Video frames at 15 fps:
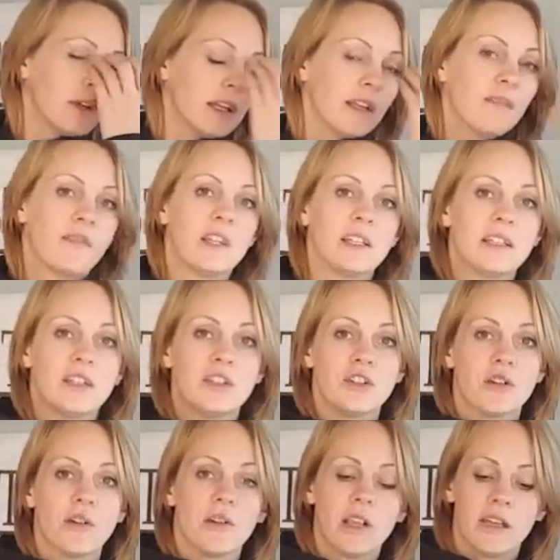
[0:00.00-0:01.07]
but if this is
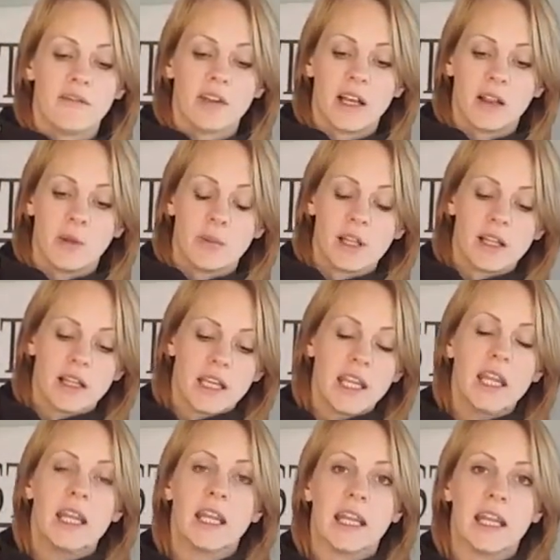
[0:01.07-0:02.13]
your only
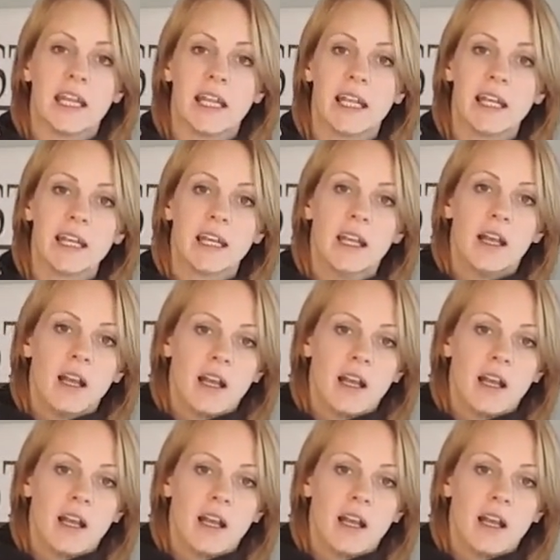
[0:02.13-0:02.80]
availability, get it.